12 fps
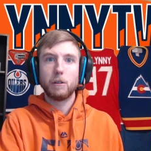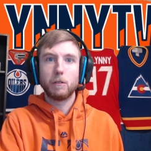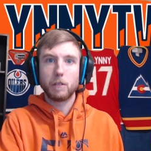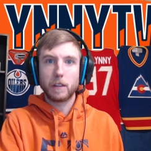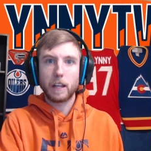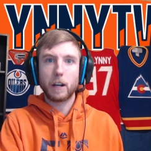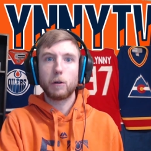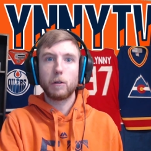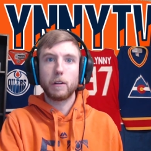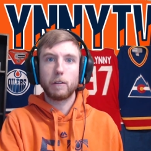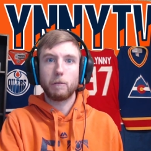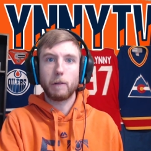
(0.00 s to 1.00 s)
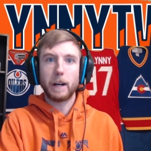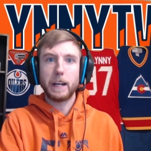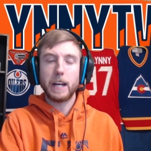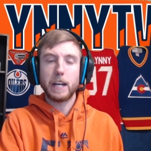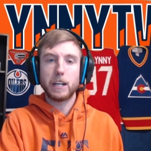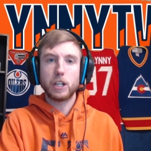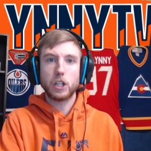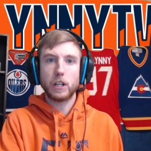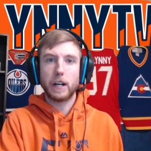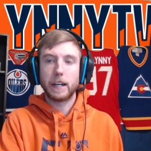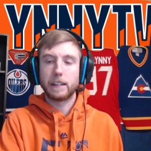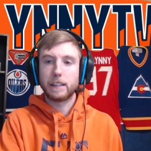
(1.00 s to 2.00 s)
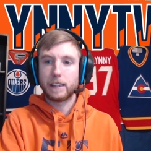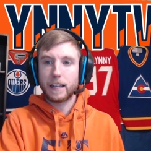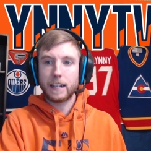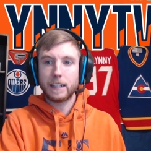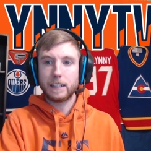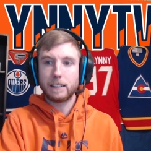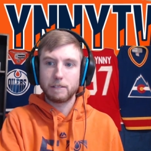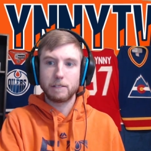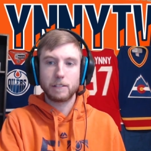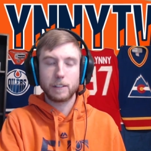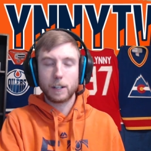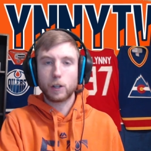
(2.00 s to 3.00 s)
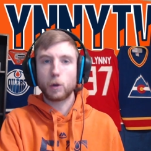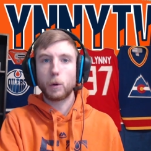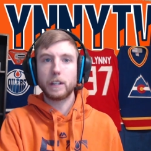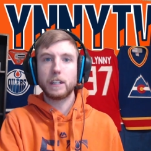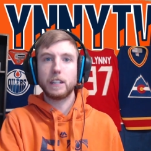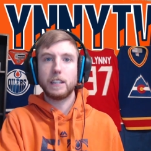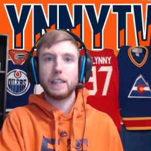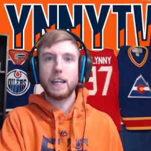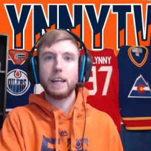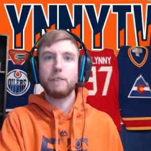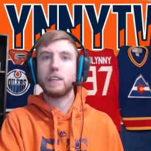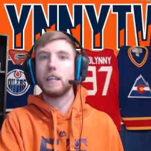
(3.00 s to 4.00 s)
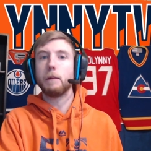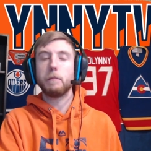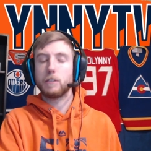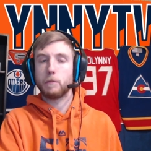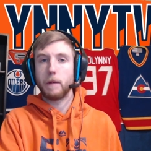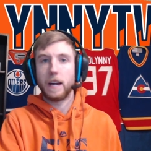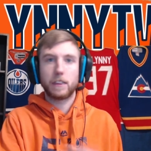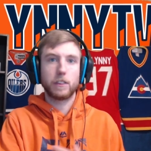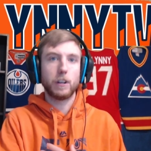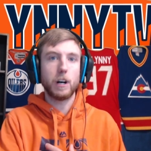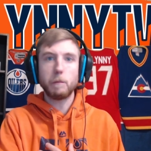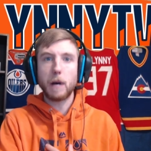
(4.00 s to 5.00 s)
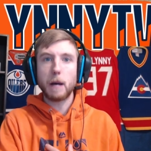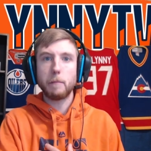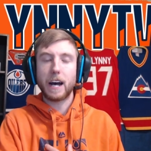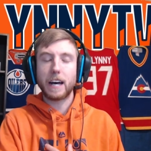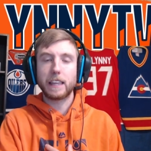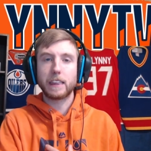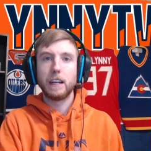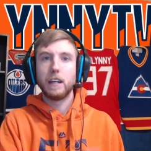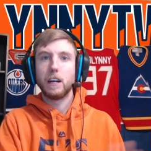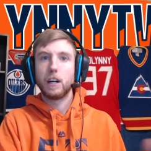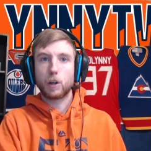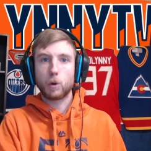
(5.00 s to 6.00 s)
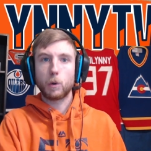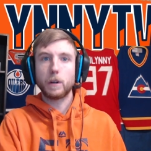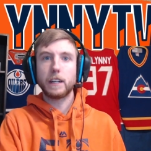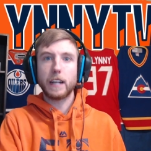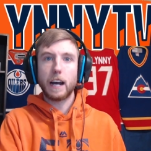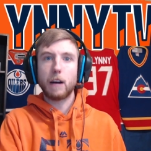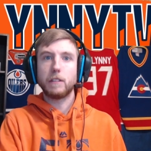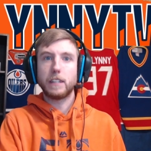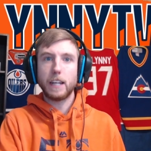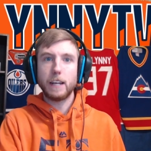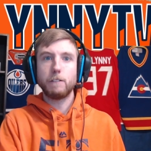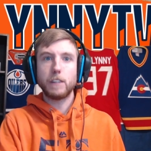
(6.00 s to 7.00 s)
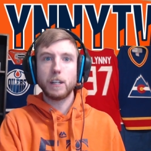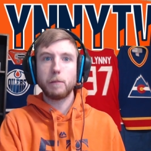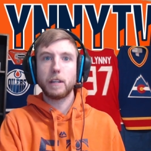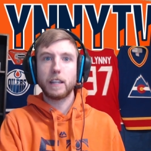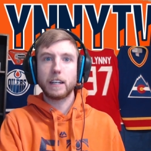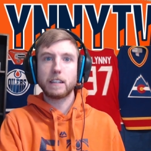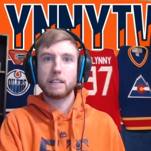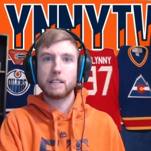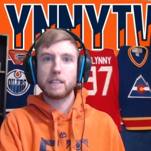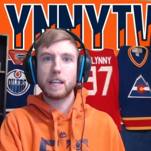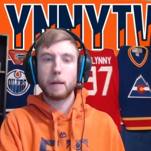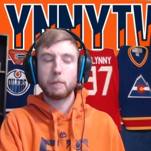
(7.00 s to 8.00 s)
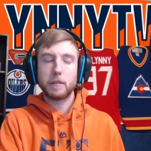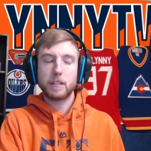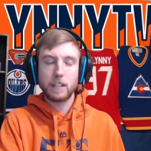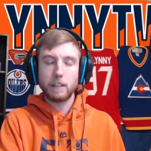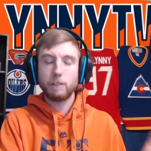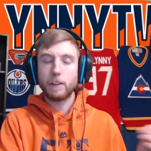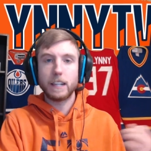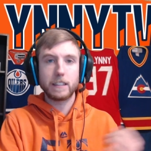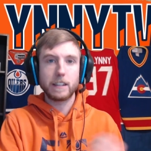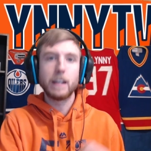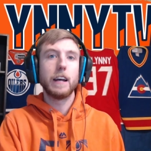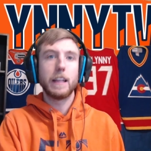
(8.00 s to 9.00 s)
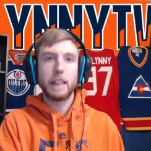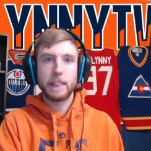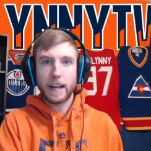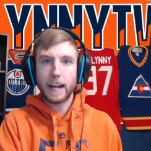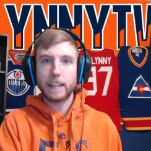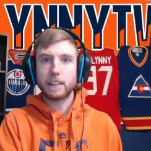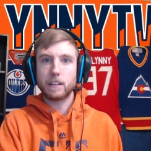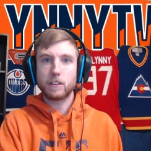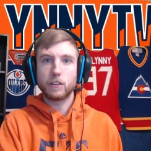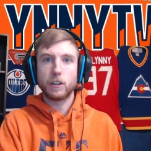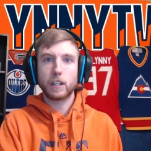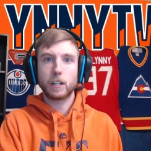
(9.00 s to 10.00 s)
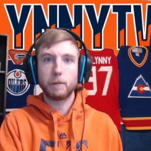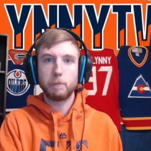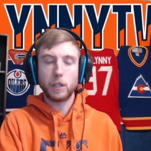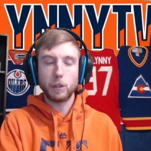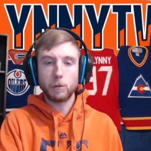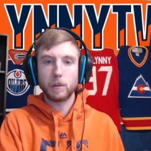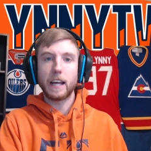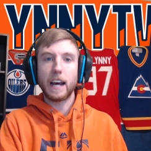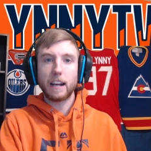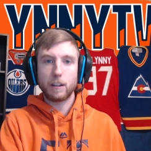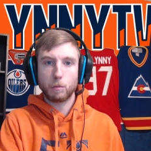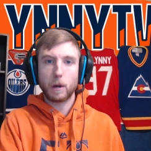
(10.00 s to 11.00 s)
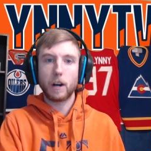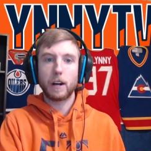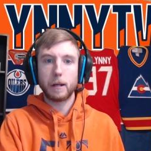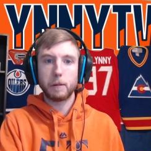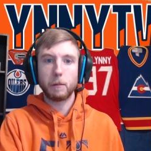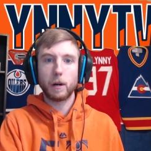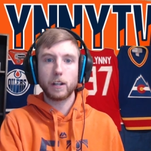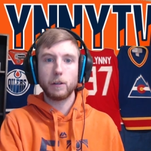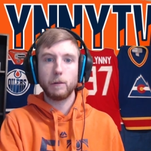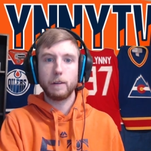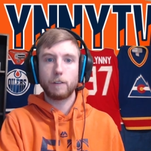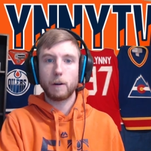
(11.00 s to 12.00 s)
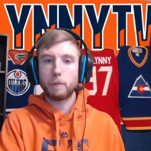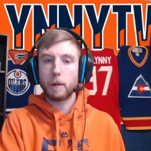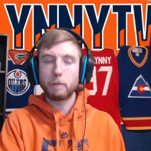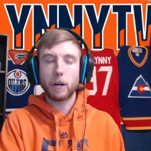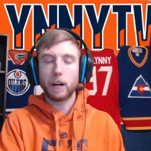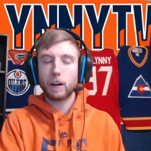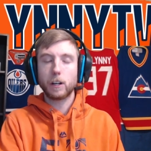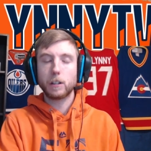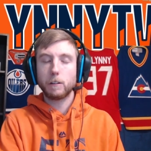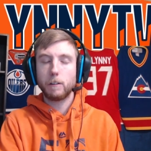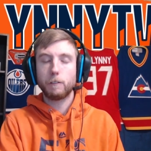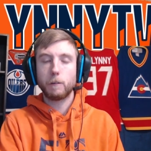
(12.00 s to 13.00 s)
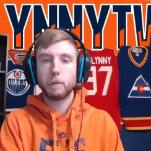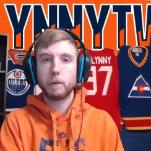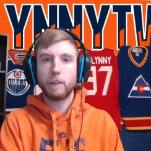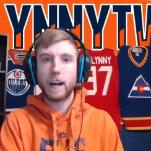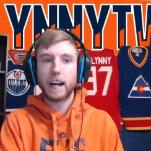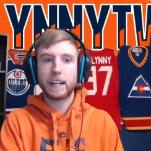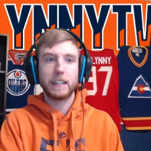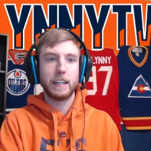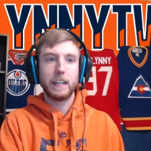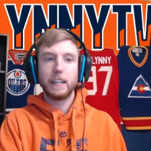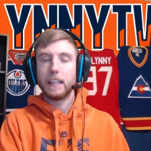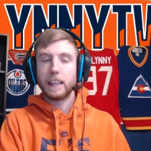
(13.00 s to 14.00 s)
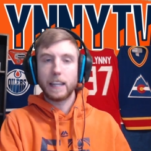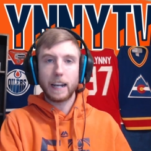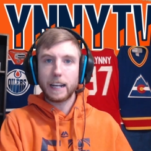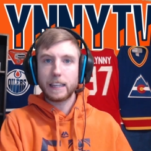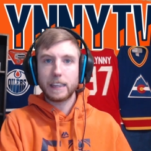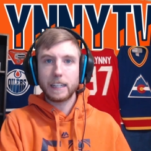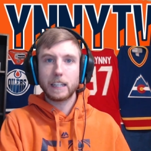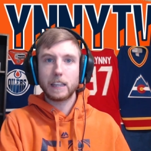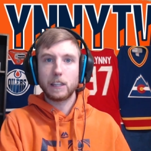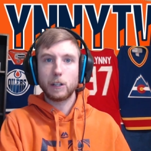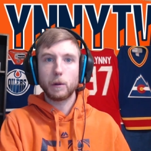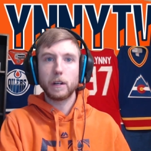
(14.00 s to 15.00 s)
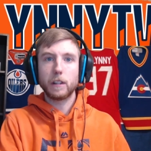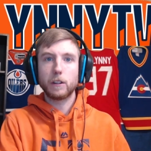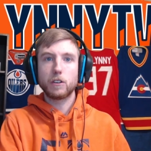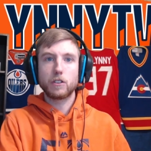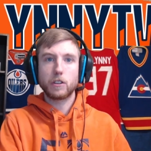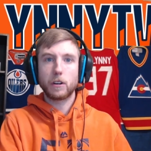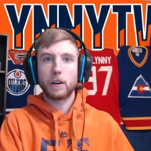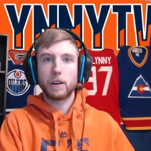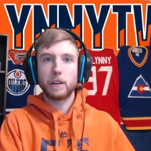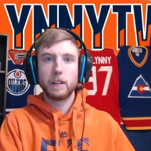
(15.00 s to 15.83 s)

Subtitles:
that are right-hand shot. That, according to Dave Tippett's math, not my math, according to how Dave Tippett likes to set up his defense, that does not compute, and that is where I am arguing from. I'm not arguing from the fact that I think the Oilers are